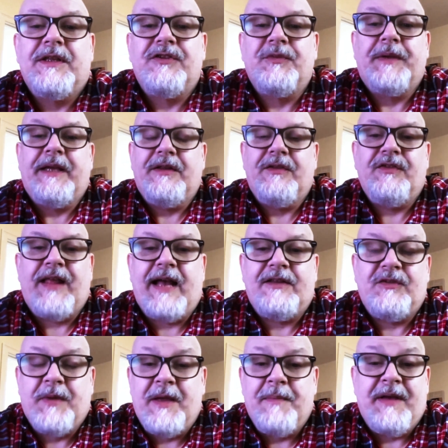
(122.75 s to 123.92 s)
this means.
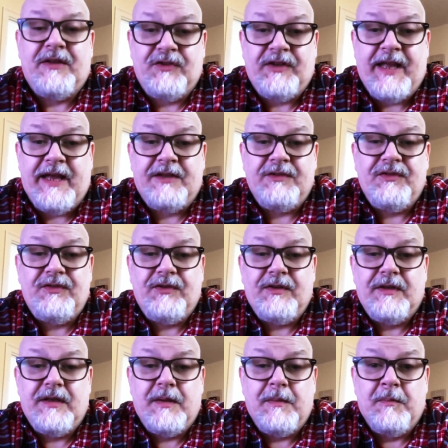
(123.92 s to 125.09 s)
That's my best guess.
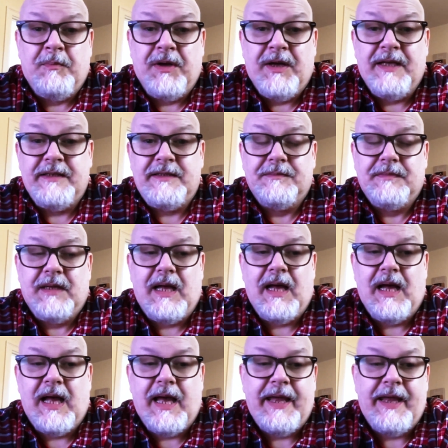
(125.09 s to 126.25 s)
But
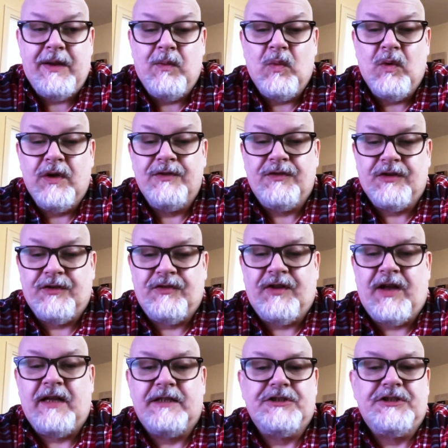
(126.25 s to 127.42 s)
I was
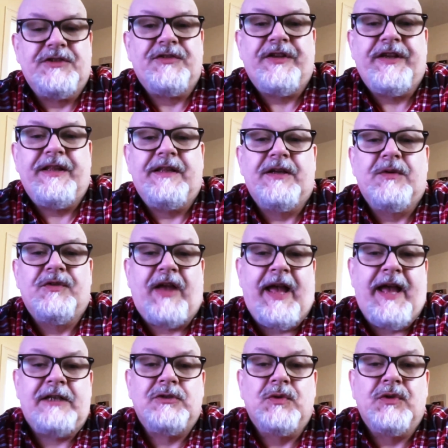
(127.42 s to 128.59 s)
astonished to see that there was
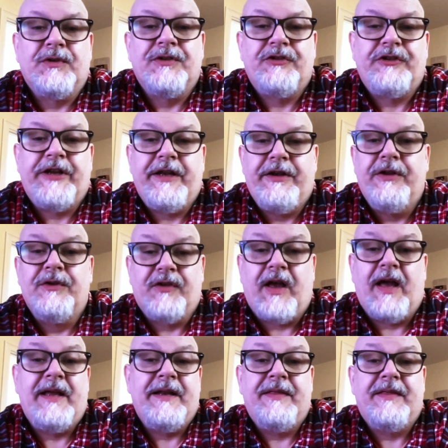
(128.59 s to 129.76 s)
actual Chris Chan news.
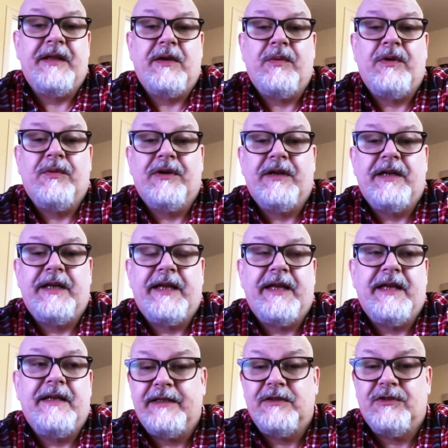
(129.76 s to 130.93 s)
I didn't think we were going to
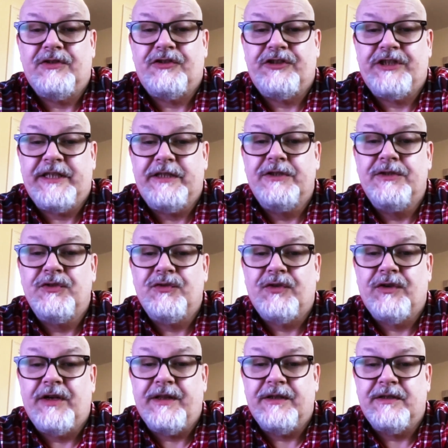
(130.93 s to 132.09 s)
get Chris Chan news for
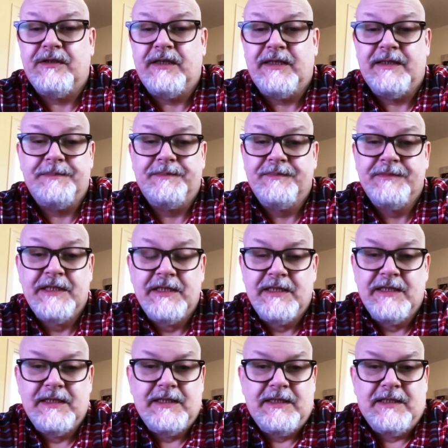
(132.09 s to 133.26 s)
another
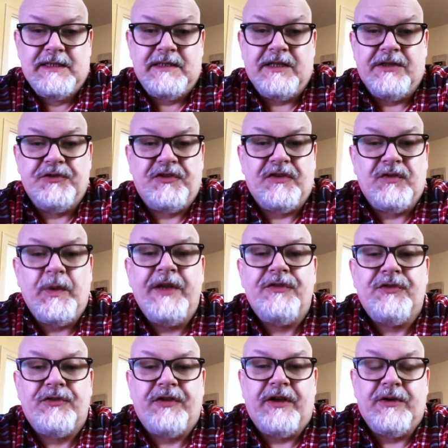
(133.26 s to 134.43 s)
6 weeks
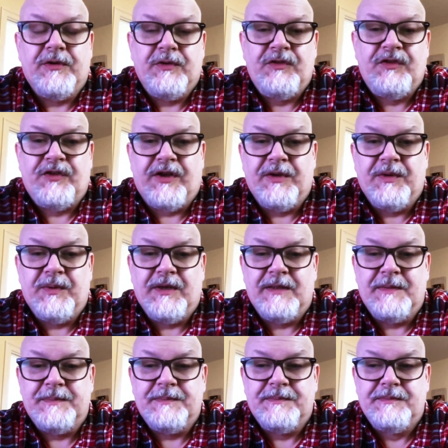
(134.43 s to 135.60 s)
or so.
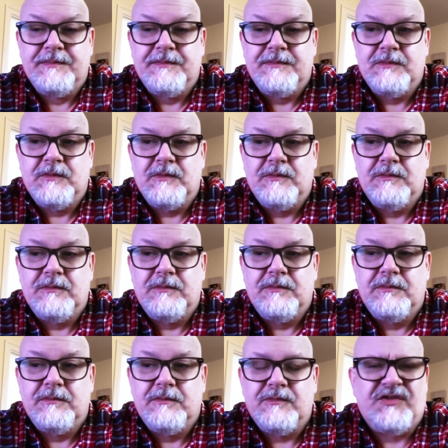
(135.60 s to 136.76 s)
So,
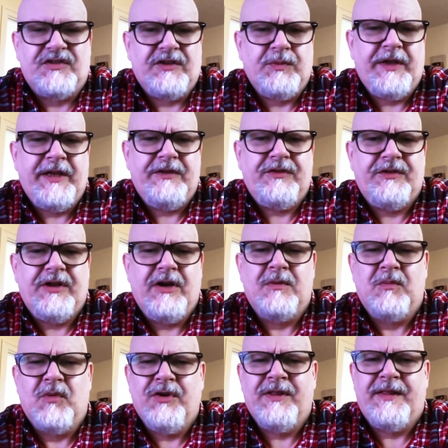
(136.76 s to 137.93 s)
6 weeks? No,
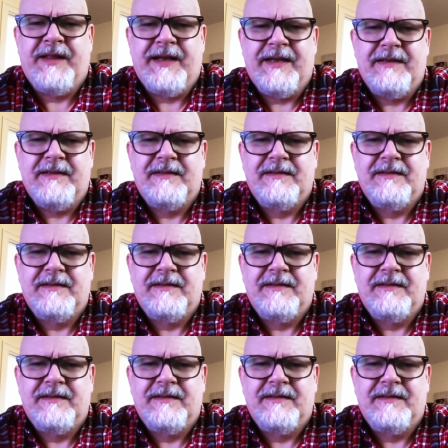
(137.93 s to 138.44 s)
more than that.